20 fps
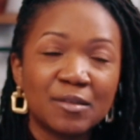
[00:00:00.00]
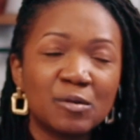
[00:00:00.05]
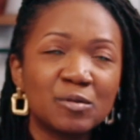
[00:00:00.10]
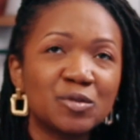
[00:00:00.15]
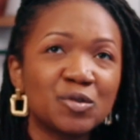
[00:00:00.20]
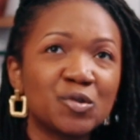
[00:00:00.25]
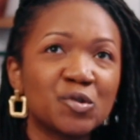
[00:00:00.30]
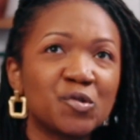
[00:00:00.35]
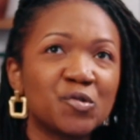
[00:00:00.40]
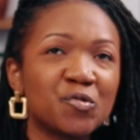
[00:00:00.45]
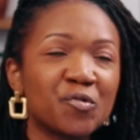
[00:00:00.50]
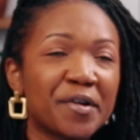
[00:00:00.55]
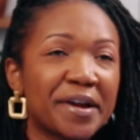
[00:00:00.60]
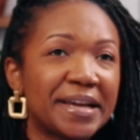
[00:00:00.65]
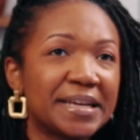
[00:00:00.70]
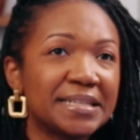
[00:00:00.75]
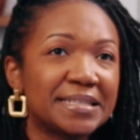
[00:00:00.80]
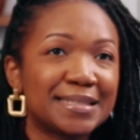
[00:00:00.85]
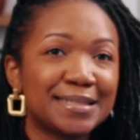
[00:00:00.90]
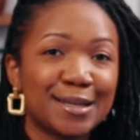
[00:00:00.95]
Those are
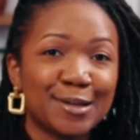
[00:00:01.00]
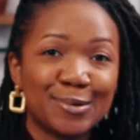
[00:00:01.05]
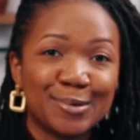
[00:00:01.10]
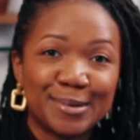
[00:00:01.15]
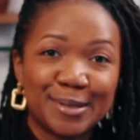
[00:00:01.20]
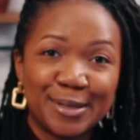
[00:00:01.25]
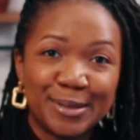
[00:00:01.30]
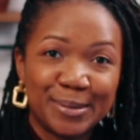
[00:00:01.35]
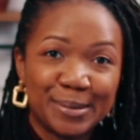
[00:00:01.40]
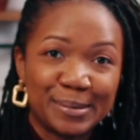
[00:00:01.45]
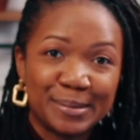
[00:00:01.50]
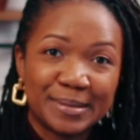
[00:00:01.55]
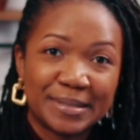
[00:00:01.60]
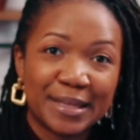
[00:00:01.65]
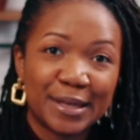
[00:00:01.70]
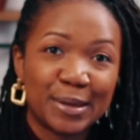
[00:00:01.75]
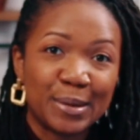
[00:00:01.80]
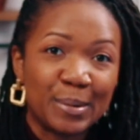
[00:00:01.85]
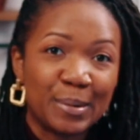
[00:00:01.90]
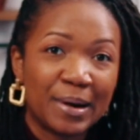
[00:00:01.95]
great subtle cues
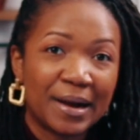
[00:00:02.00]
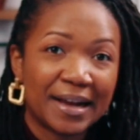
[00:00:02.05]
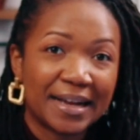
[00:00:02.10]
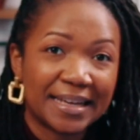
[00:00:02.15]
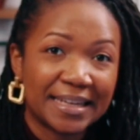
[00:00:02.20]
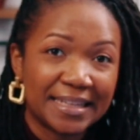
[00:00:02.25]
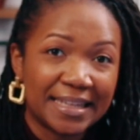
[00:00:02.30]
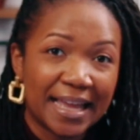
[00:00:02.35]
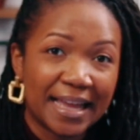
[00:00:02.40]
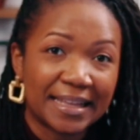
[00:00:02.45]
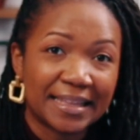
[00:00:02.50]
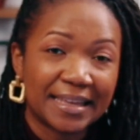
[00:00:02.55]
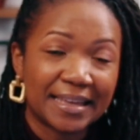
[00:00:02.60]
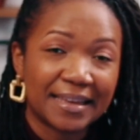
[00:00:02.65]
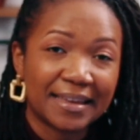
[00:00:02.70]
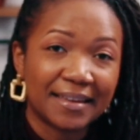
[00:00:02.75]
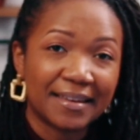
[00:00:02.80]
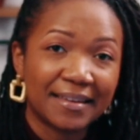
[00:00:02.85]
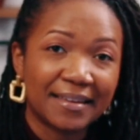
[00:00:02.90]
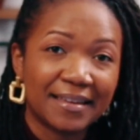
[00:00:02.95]
that you are
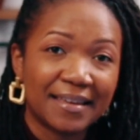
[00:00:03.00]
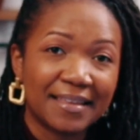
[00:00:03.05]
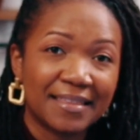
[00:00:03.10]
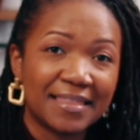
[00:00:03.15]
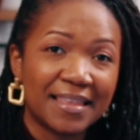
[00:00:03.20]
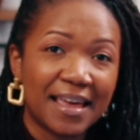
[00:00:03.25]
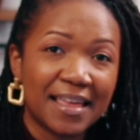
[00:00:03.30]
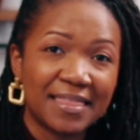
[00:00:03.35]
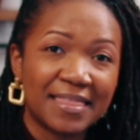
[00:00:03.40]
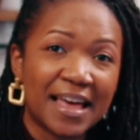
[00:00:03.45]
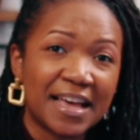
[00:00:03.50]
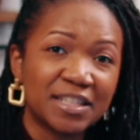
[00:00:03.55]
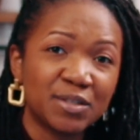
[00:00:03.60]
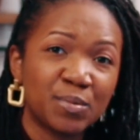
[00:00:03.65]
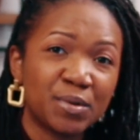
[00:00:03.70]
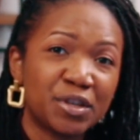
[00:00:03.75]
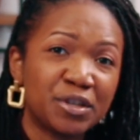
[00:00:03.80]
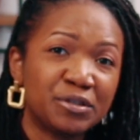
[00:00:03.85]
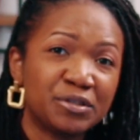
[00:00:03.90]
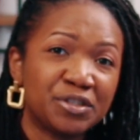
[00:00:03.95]
connecting. And
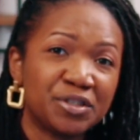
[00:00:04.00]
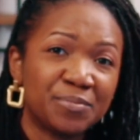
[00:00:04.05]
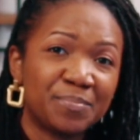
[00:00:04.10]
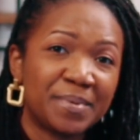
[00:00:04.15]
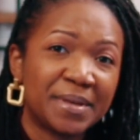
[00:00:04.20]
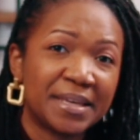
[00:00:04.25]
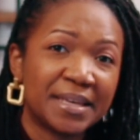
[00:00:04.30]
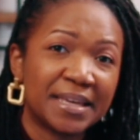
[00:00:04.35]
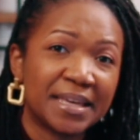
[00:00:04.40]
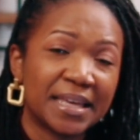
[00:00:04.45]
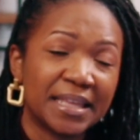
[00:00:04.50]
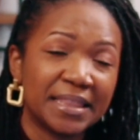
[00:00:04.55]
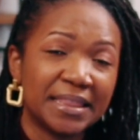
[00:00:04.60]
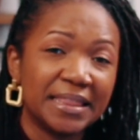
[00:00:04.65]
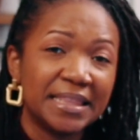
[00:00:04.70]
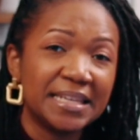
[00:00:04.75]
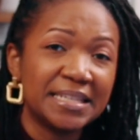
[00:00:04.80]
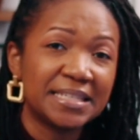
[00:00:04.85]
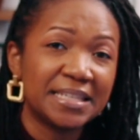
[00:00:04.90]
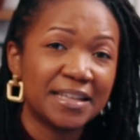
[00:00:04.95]
that's what you should be
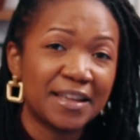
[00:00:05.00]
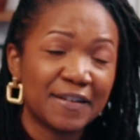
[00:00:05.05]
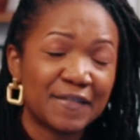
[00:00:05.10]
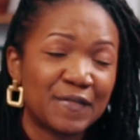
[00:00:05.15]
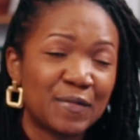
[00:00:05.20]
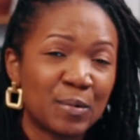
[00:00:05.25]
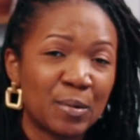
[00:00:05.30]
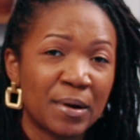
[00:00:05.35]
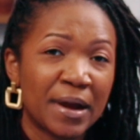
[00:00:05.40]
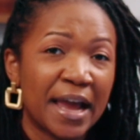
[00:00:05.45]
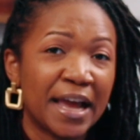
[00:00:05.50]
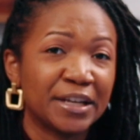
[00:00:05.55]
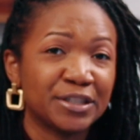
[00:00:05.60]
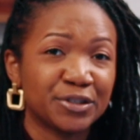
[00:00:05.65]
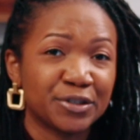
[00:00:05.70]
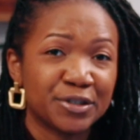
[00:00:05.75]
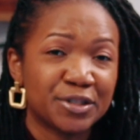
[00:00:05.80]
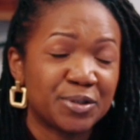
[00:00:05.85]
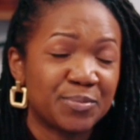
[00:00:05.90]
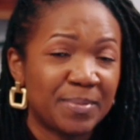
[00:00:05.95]
listening for
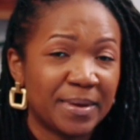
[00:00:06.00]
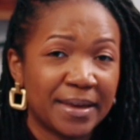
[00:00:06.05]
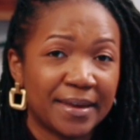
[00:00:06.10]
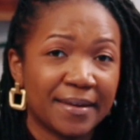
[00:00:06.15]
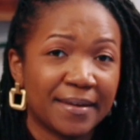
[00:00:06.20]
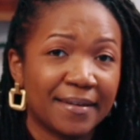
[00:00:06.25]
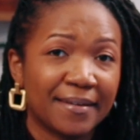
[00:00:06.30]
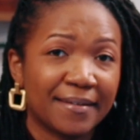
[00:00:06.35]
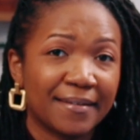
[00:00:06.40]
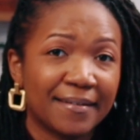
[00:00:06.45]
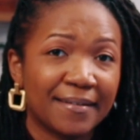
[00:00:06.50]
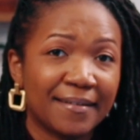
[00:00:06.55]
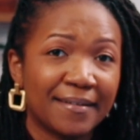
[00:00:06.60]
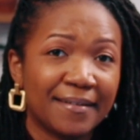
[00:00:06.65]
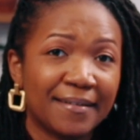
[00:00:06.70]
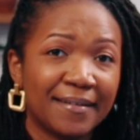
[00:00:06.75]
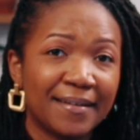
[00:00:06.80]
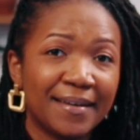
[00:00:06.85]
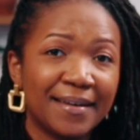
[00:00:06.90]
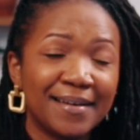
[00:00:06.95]
as you're speaking.
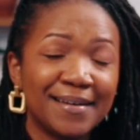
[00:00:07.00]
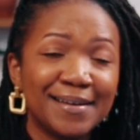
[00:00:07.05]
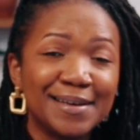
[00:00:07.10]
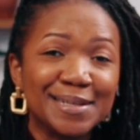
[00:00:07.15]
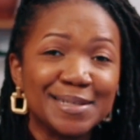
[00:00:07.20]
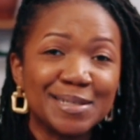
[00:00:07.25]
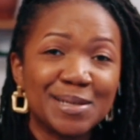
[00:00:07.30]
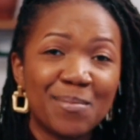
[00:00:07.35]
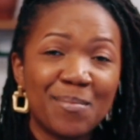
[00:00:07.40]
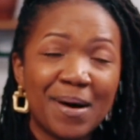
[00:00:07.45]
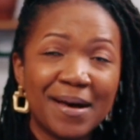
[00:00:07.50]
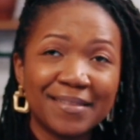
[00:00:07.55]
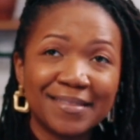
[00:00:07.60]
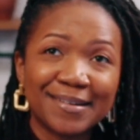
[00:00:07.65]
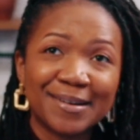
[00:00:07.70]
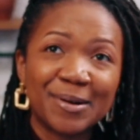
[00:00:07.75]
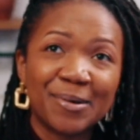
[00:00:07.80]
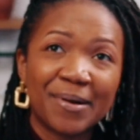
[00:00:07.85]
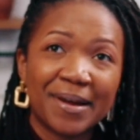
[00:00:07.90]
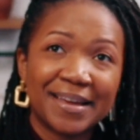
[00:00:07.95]
Some
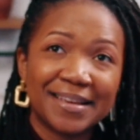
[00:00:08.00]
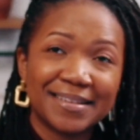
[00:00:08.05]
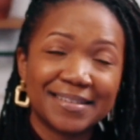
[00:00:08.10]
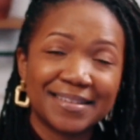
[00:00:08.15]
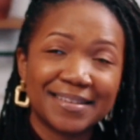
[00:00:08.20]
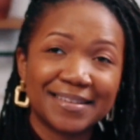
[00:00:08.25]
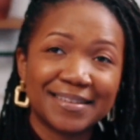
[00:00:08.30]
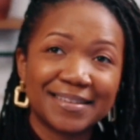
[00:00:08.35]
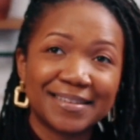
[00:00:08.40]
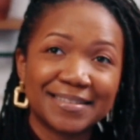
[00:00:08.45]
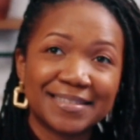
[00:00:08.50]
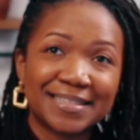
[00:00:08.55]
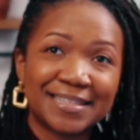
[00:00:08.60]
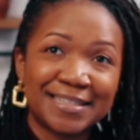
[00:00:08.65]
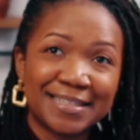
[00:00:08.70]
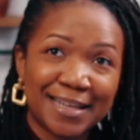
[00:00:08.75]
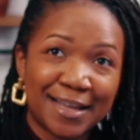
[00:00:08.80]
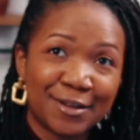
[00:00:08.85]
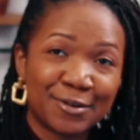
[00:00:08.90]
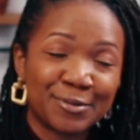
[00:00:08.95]
other great
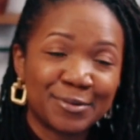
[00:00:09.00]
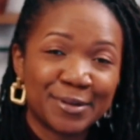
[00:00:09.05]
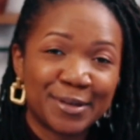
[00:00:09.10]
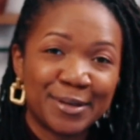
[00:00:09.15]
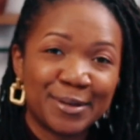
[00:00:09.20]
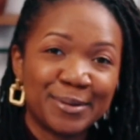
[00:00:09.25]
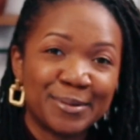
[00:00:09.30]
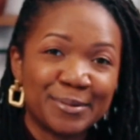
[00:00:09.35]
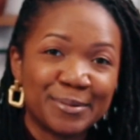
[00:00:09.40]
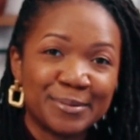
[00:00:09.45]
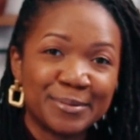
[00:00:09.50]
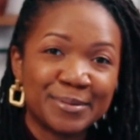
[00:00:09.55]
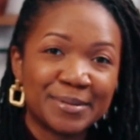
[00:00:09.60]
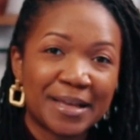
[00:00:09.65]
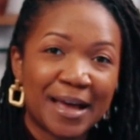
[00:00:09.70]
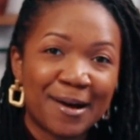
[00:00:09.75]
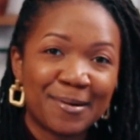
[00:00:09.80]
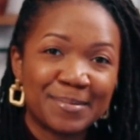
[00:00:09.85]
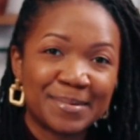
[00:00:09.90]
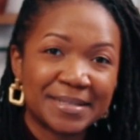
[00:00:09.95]
subtle
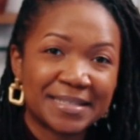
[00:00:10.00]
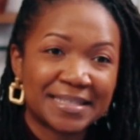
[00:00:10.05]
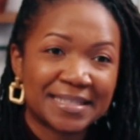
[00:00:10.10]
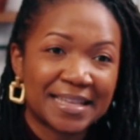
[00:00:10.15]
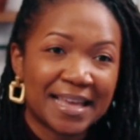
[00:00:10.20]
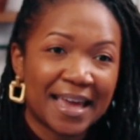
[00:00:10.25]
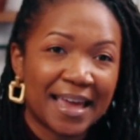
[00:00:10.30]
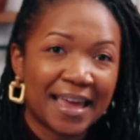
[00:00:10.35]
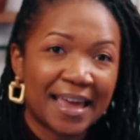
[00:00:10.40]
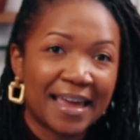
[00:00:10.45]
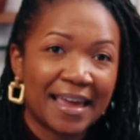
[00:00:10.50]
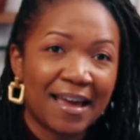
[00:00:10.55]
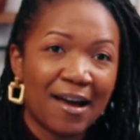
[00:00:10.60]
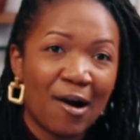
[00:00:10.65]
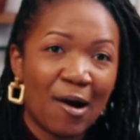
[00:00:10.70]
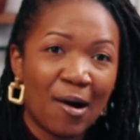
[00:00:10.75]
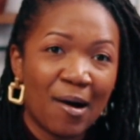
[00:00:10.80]
cues, I would say,